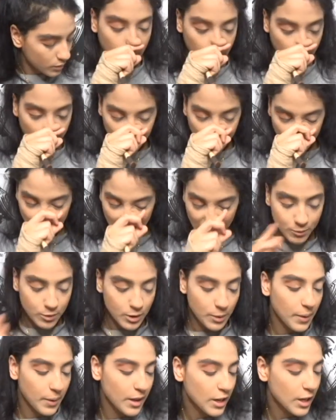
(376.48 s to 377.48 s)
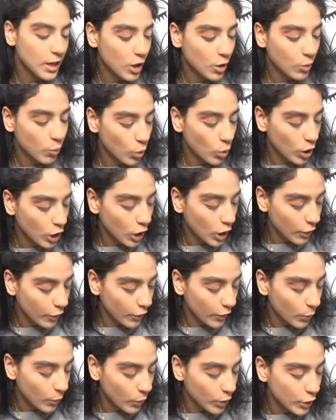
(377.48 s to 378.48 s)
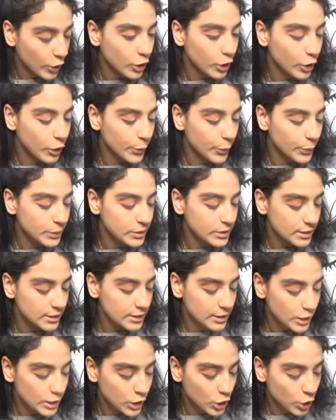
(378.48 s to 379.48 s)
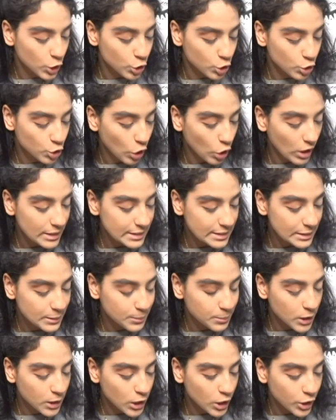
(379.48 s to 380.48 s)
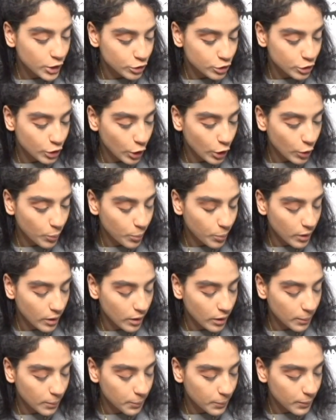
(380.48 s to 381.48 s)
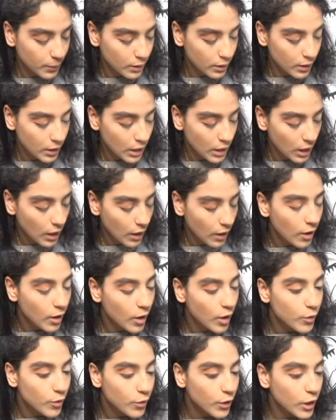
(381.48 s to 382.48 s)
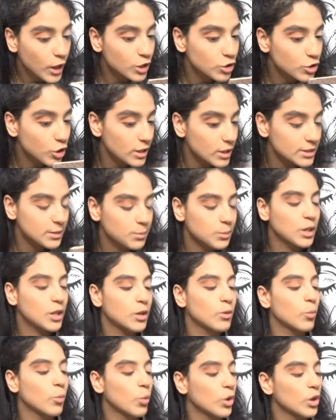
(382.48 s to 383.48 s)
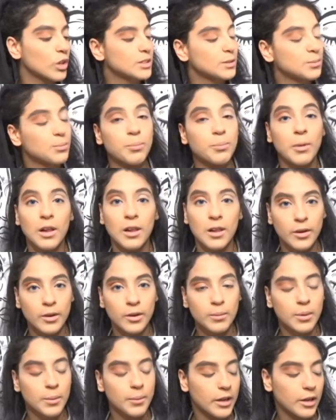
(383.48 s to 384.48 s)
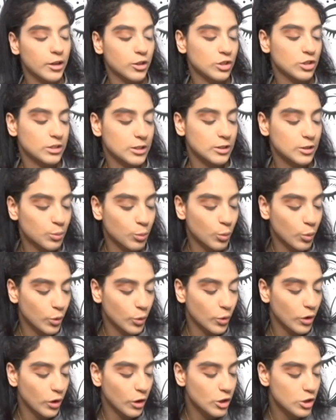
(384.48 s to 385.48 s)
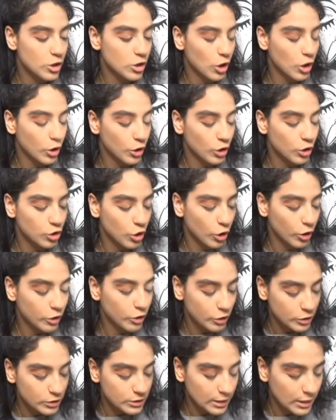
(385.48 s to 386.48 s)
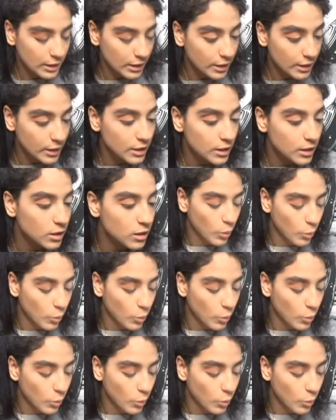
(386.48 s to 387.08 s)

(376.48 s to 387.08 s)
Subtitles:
Alright, I'm debating on what color I want to use. It's either Trust Me or Taupe Up. I feel like Trust Me works a little bit better just because more on the darker side.